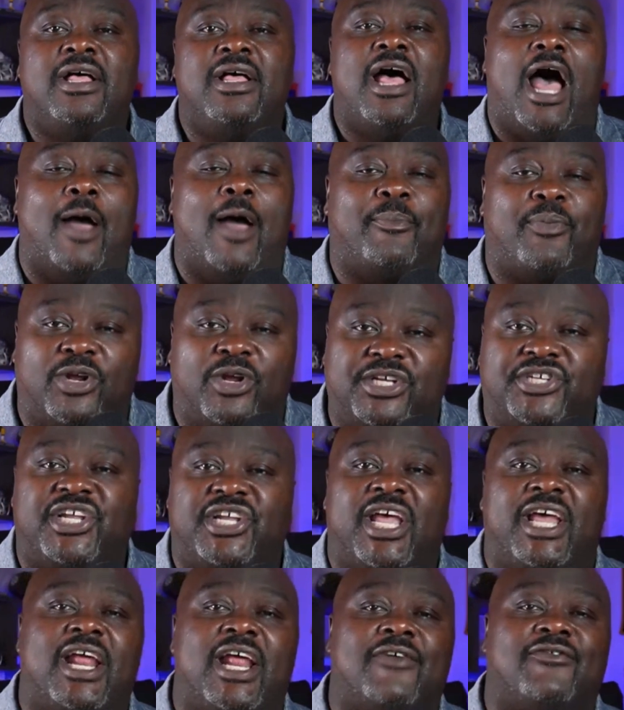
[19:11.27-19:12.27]
I
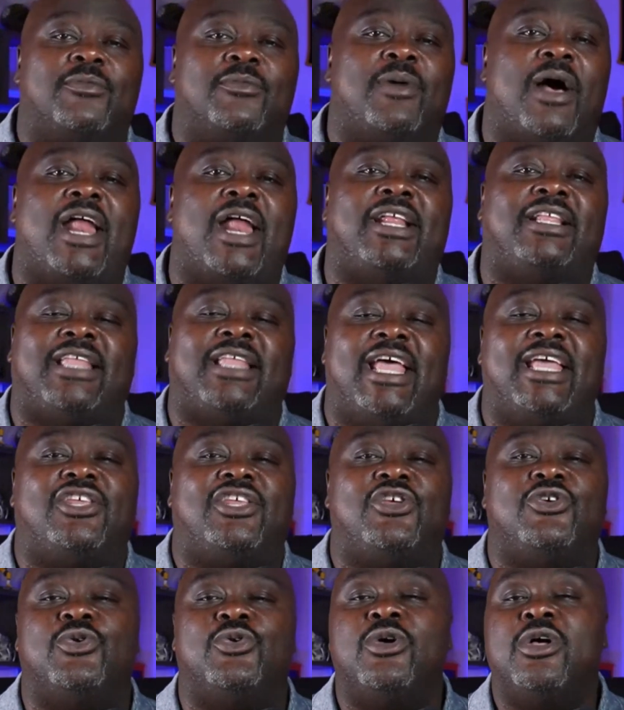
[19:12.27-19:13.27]
appreciate everybody. Thank
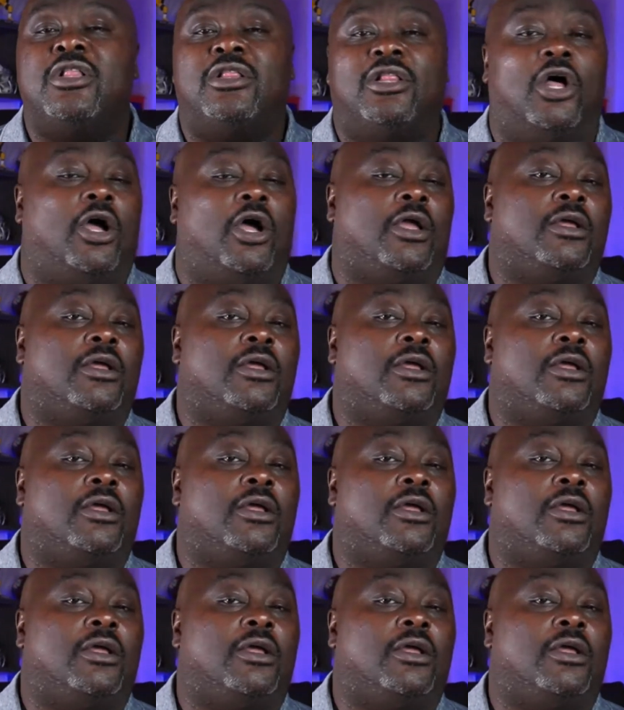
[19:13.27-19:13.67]
you. Look,